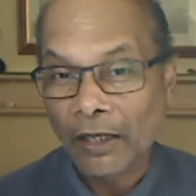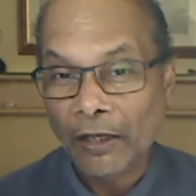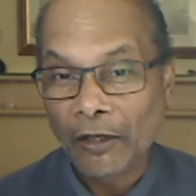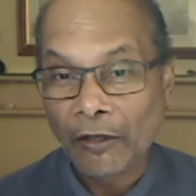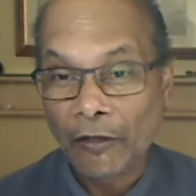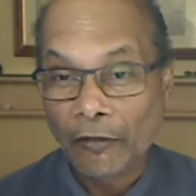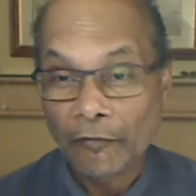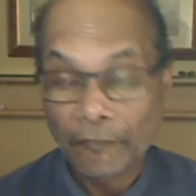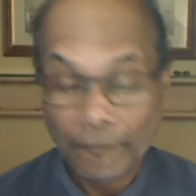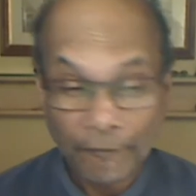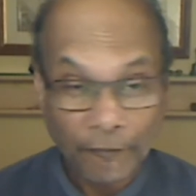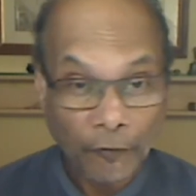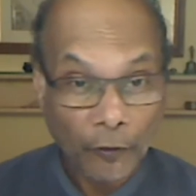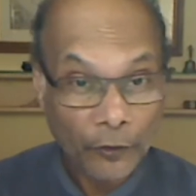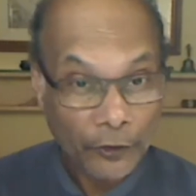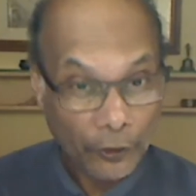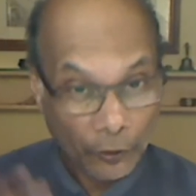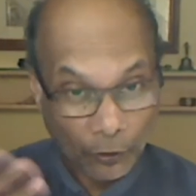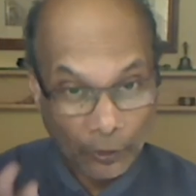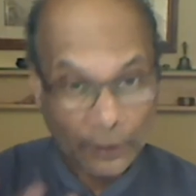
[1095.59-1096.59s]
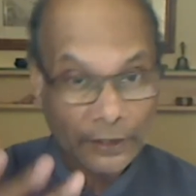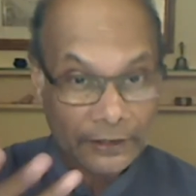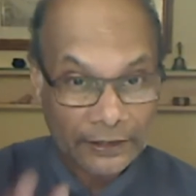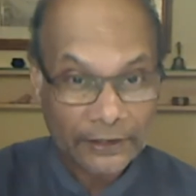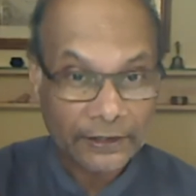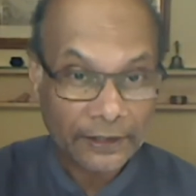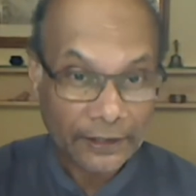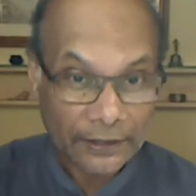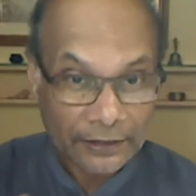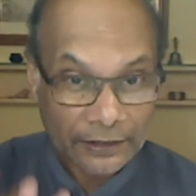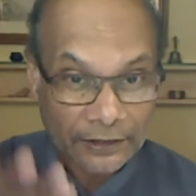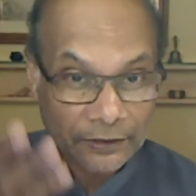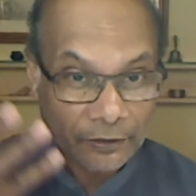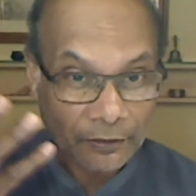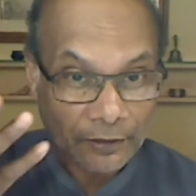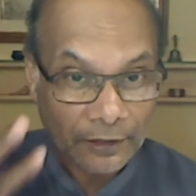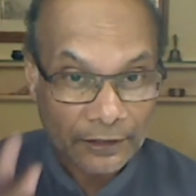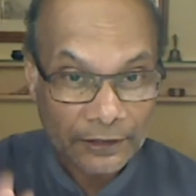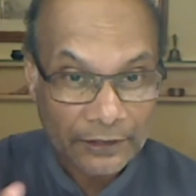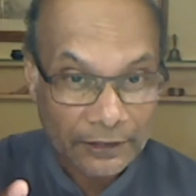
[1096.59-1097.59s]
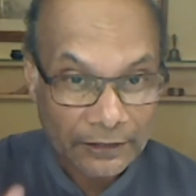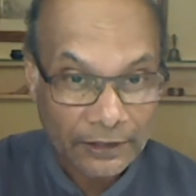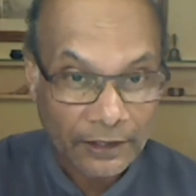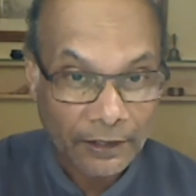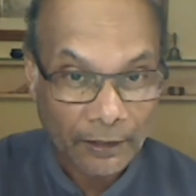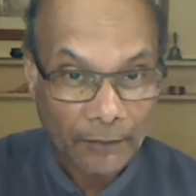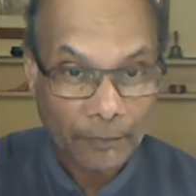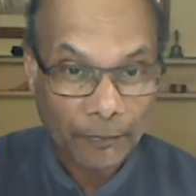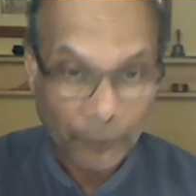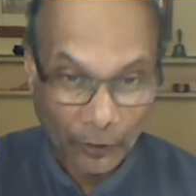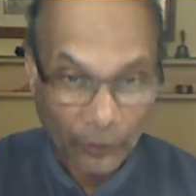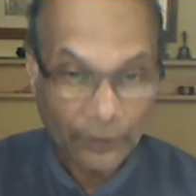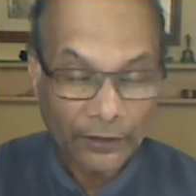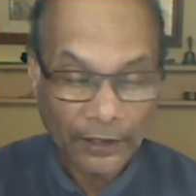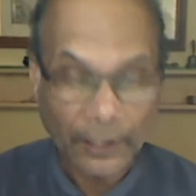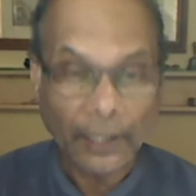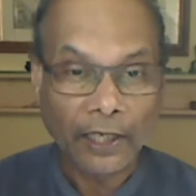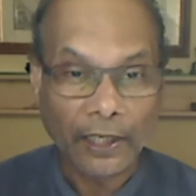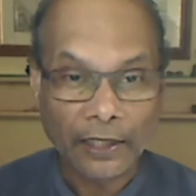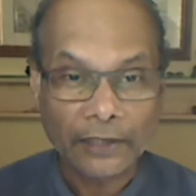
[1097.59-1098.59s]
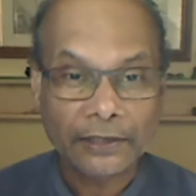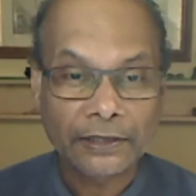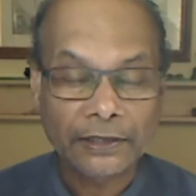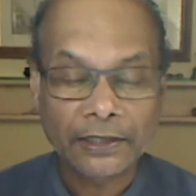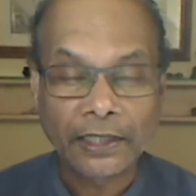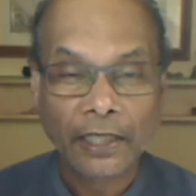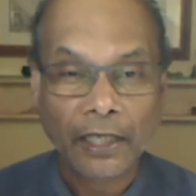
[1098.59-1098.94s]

For your listeners on this podcast,